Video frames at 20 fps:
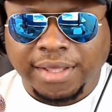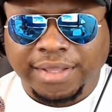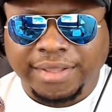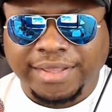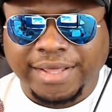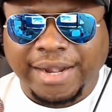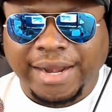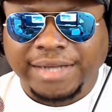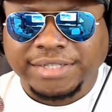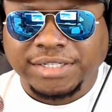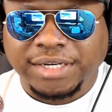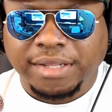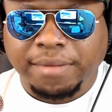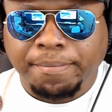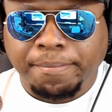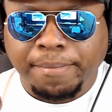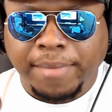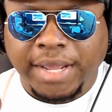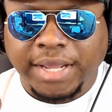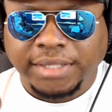that actually
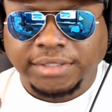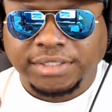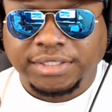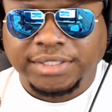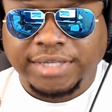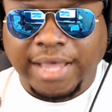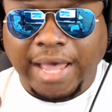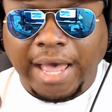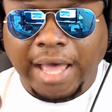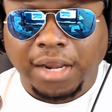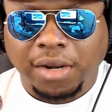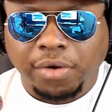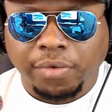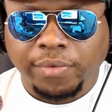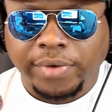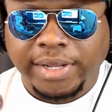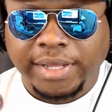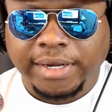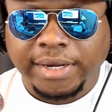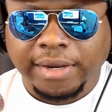makes Kylo
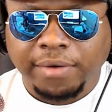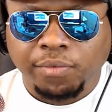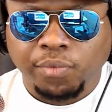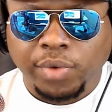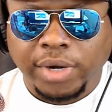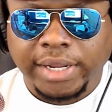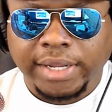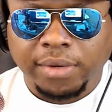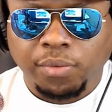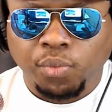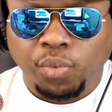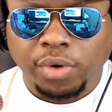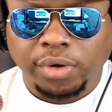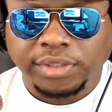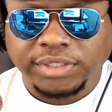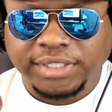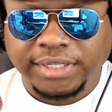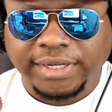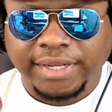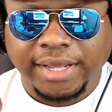Ren and Rey
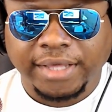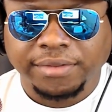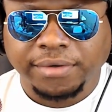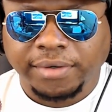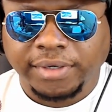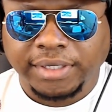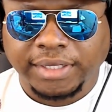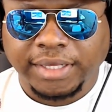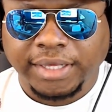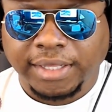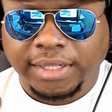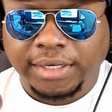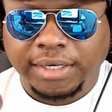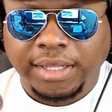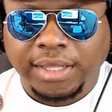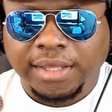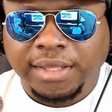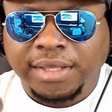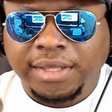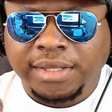work together again.
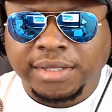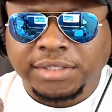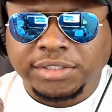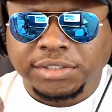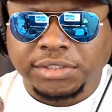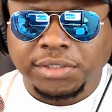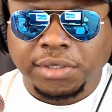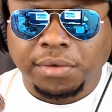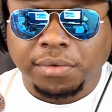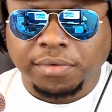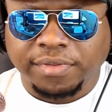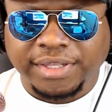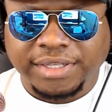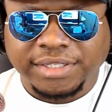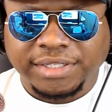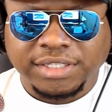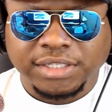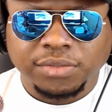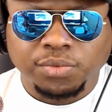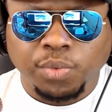So
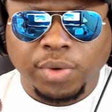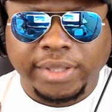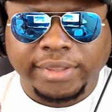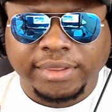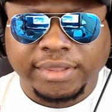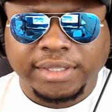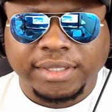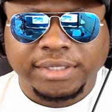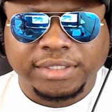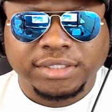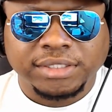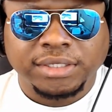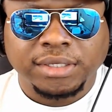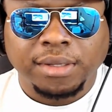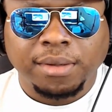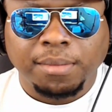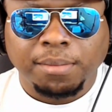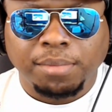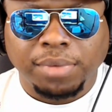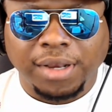this is what this
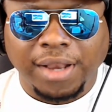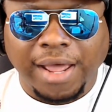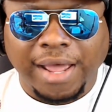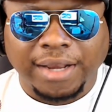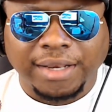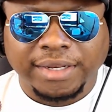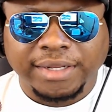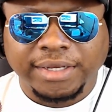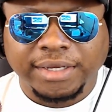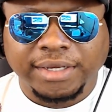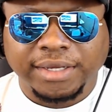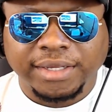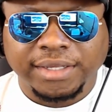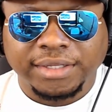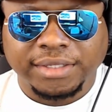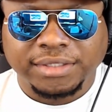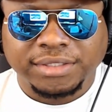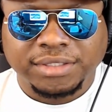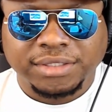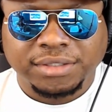plot leak
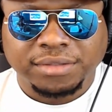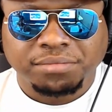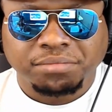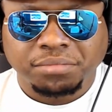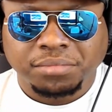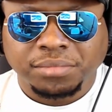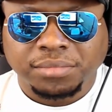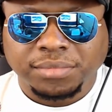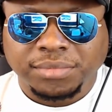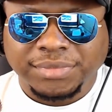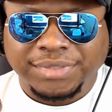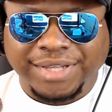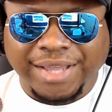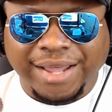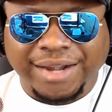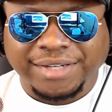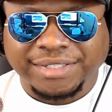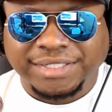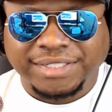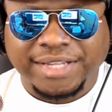is
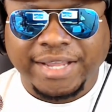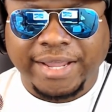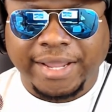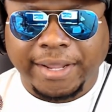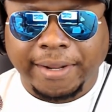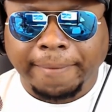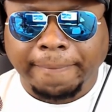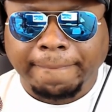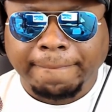kind of saying.